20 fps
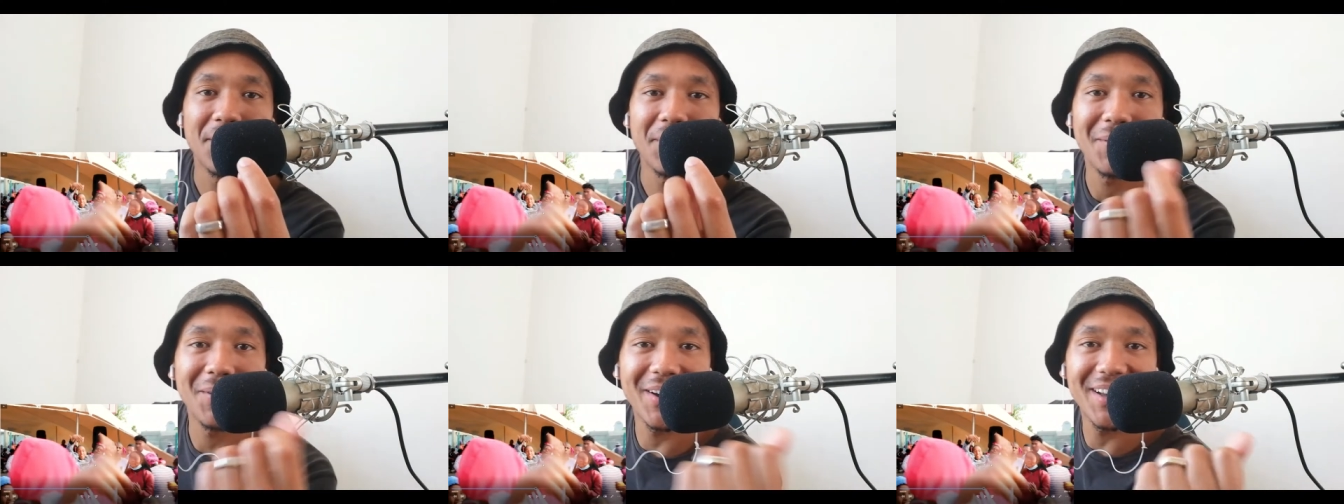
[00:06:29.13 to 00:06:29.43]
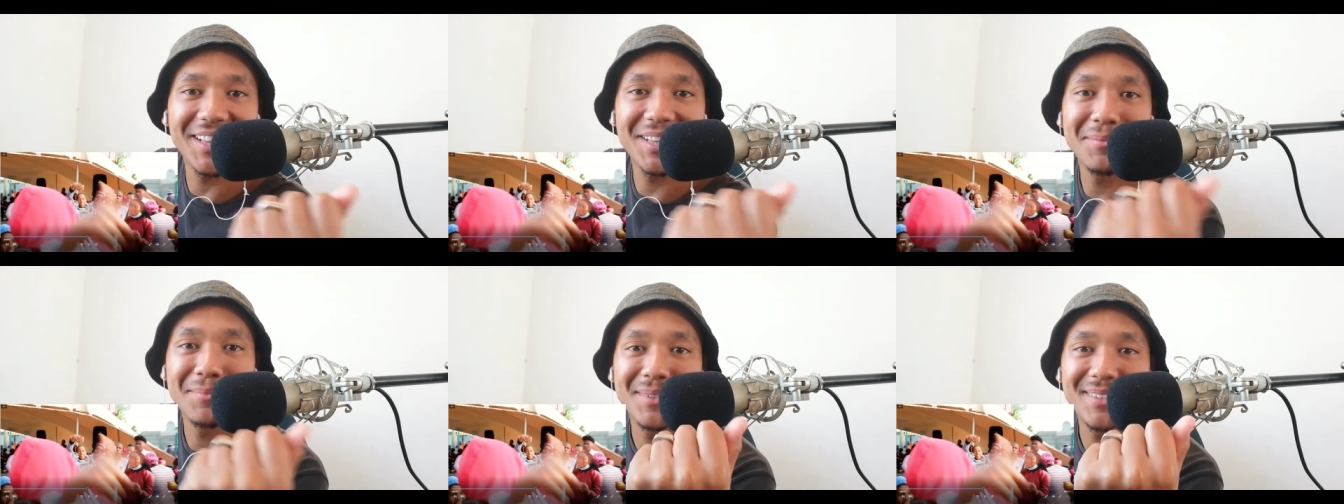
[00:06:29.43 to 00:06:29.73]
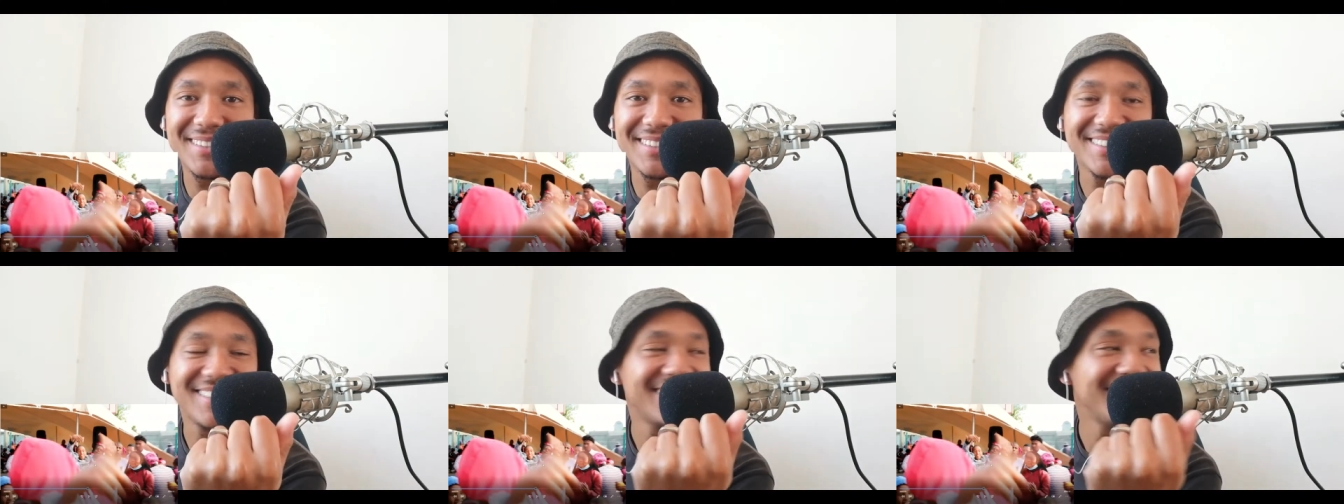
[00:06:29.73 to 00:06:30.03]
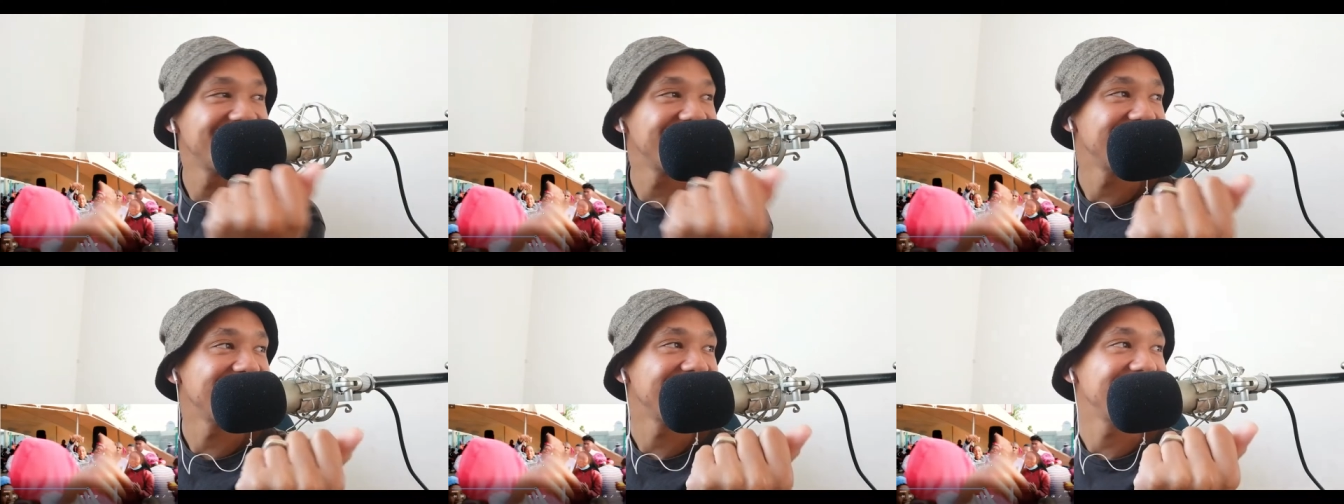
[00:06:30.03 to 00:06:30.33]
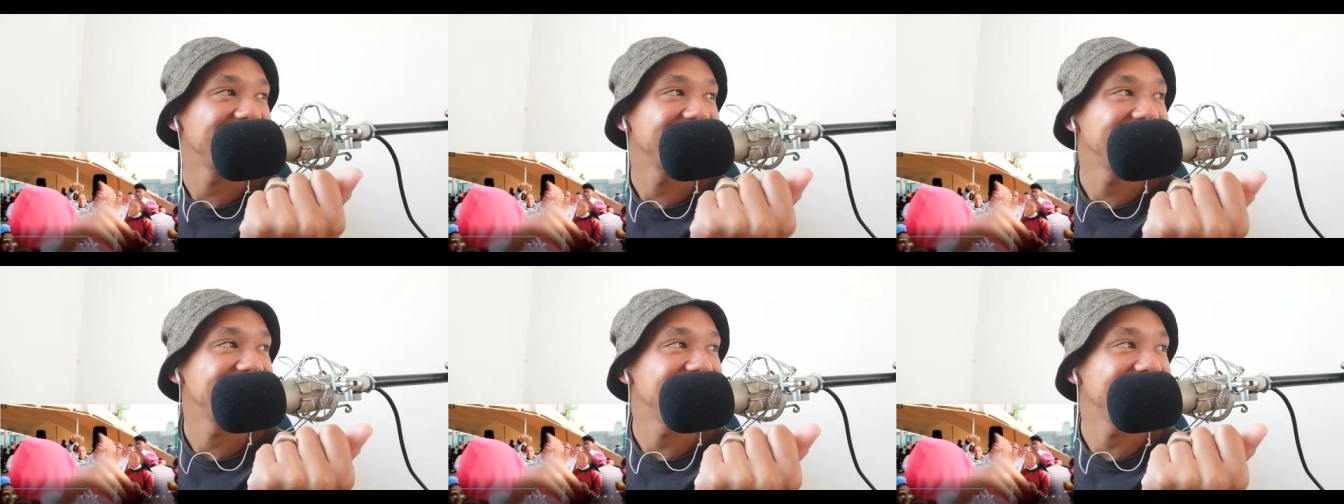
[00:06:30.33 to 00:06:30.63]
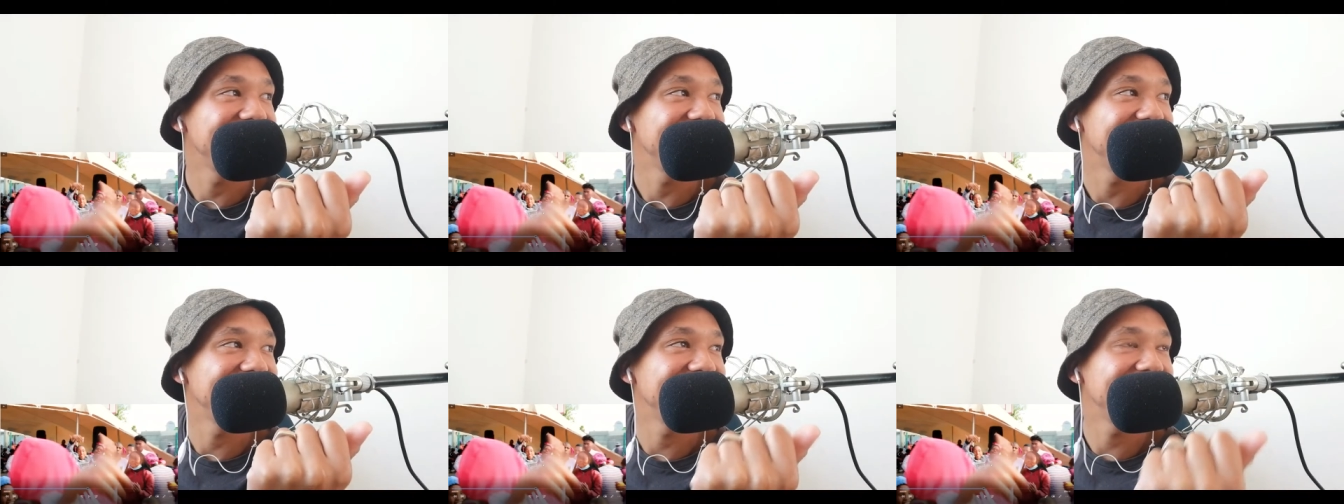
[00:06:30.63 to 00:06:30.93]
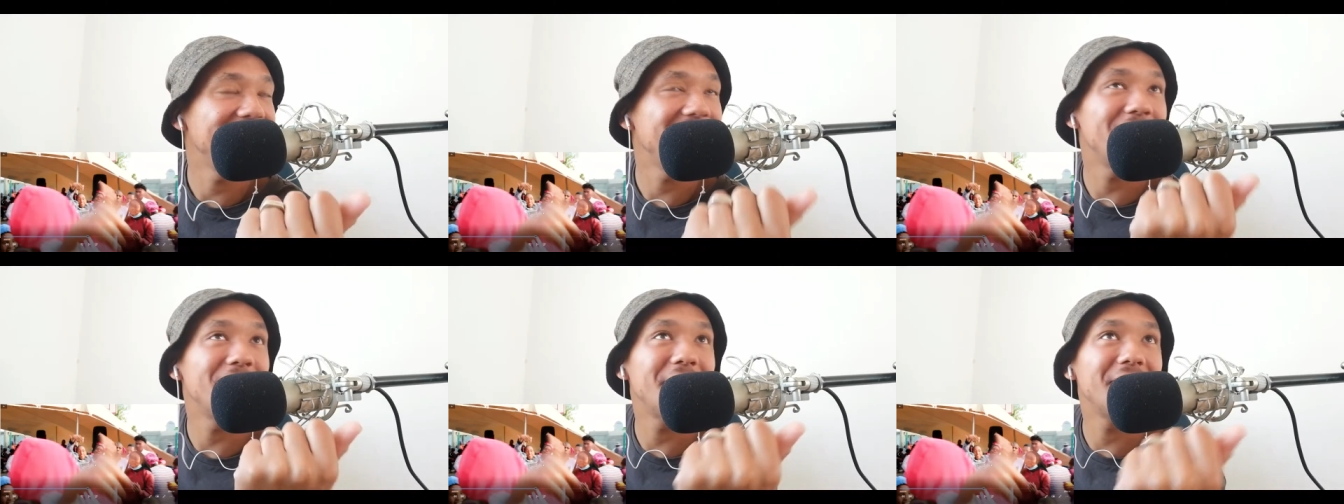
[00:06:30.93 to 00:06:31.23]
You know what I
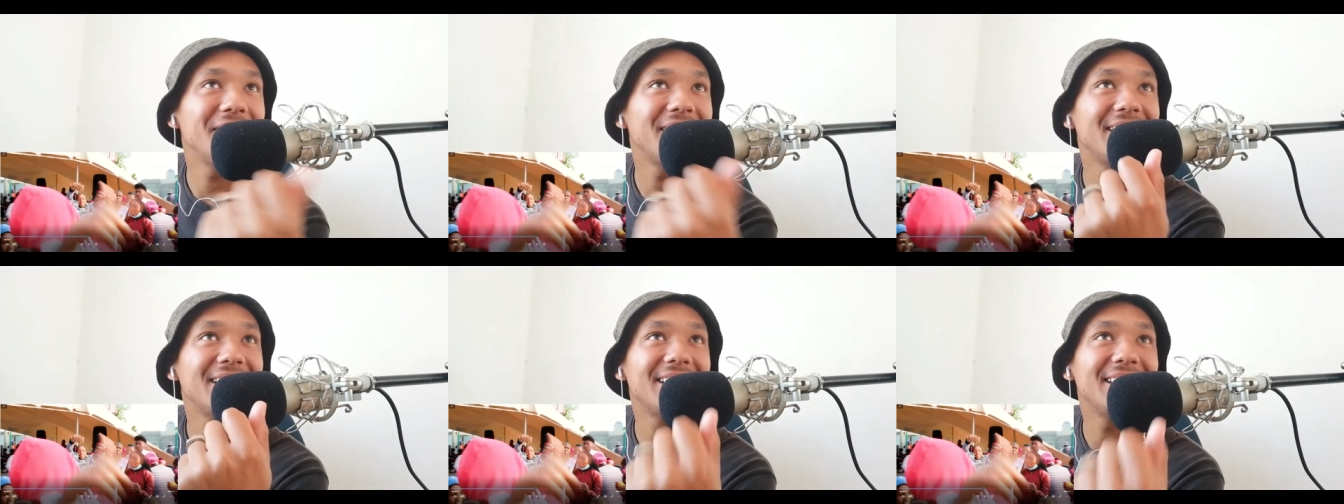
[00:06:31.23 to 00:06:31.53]
mean?